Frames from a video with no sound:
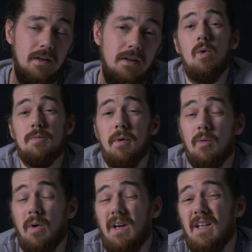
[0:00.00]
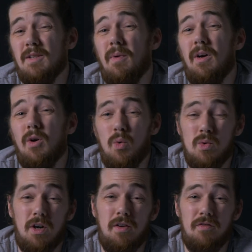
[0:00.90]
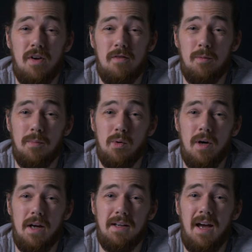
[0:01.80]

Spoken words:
which by the way is my all-time favourite ball head,